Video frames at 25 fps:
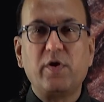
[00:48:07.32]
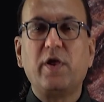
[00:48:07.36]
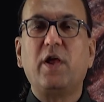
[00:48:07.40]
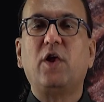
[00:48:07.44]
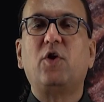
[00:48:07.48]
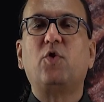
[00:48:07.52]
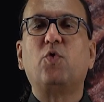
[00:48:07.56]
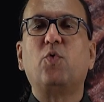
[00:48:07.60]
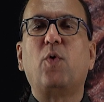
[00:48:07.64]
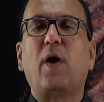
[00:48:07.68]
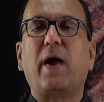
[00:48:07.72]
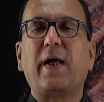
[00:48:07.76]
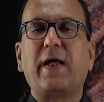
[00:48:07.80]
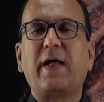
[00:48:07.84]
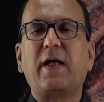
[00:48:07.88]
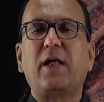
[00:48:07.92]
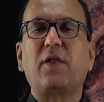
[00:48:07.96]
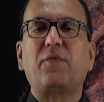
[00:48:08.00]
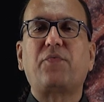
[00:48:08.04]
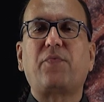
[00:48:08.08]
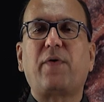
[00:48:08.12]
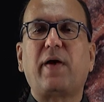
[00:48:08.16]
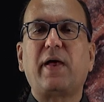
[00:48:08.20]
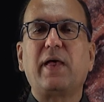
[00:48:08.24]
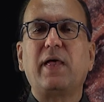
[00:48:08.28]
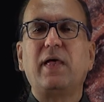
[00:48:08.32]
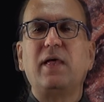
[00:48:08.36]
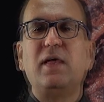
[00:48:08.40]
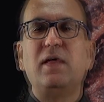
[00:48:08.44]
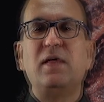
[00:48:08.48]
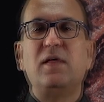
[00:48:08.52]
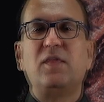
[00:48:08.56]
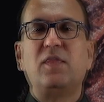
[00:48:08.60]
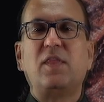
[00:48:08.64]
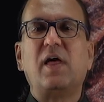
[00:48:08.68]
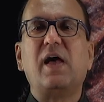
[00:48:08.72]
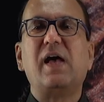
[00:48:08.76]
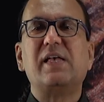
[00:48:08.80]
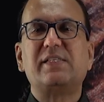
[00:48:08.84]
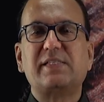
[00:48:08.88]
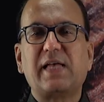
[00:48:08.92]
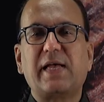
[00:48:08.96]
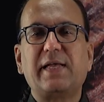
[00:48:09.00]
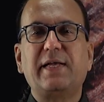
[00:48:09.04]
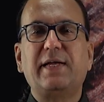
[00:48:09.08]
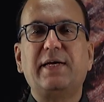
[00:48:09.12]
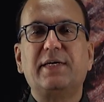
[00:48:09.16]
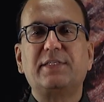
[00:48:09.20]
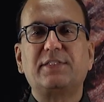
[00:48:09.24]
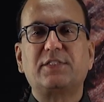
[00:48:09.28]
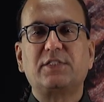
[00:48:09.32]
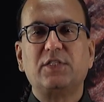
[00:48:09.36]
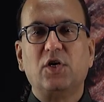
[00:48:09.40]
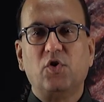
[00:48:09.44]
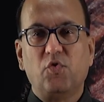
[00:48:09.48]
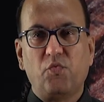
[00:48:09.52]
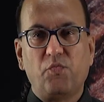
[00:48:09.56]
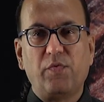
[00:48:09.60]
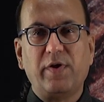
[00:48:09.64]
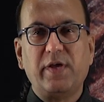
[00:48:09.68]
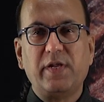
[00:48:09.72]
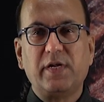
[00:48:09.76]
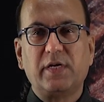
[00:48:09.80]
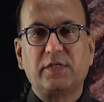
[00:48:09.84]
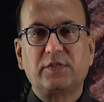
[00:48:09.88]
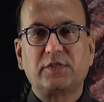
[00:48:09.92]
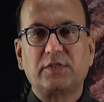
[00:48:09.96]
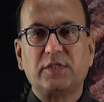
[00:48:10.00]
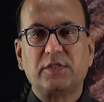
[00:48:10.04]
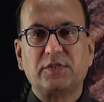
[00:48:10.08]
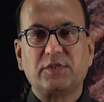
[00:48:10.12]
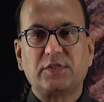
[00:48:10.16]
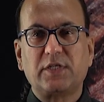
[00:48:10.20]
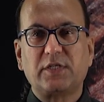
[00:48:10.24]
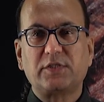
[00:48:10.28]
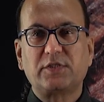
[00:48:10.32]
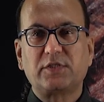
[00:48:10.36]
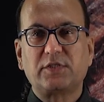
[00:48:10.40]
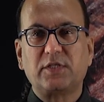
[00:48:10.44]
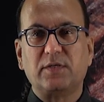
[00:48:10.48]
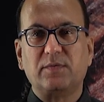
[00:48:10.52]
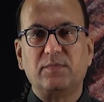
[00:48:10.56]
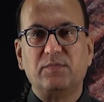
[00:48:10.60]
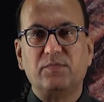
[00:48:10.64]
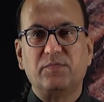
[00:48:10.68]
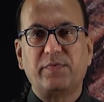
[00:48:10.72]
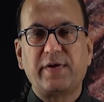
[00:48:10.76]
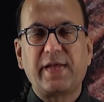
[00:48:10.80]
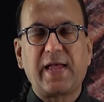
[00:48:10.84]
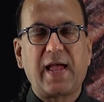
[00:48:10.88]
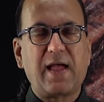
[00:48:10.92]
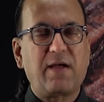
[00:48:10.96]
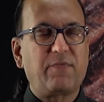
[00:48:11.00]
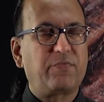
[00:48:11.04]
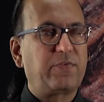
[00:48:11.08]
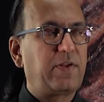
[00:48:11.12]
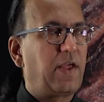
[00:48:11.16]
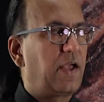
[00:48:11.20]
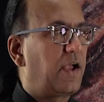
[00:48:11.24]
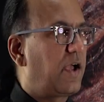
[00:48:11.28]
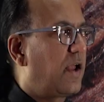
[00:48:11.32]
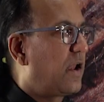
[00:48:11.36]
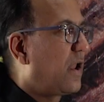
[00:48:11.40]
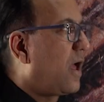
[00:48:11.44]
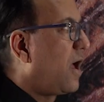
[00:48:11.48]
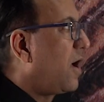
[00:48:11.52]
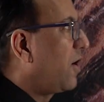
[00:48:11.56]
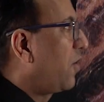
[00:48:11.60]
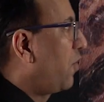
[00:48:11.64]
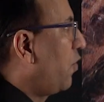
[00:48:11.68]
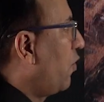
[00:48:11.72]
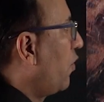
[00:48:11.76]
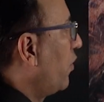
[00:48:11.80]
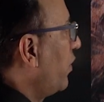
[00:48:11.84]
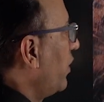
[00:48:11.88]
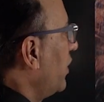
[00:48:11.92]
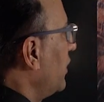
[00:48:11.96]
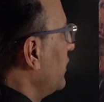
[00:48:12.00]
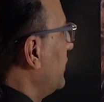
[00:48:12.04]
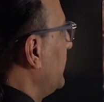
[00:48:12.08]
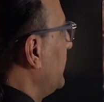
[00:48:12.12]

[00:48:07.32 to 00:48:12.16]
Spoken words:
need to identify the azygos venous system. We have taken a coronal